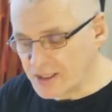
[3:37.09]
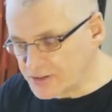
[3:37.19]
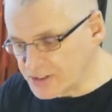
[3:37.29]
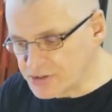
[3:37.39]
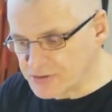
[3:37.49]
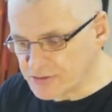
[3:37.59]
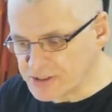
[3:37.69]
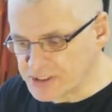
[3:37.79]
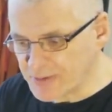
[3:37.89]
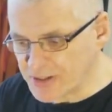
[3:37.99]
that you
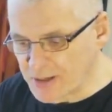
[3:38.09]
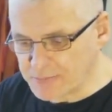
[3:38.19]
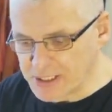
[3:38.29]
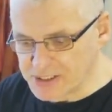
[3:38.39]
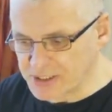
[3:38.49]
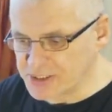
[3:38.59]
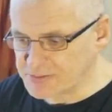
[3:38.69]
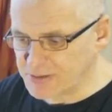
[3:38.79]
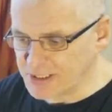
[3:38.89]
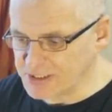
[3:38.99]
noticed about that piece I
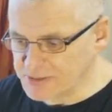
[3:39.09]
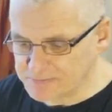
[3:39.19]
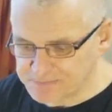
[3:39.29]
just played?